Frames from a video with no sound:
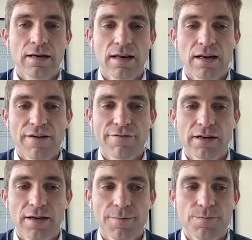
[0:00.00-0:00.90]
in
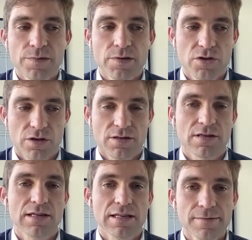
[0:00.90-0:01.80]
Africa.
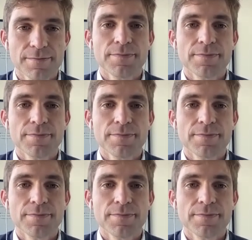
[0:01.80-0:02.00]
Certainly.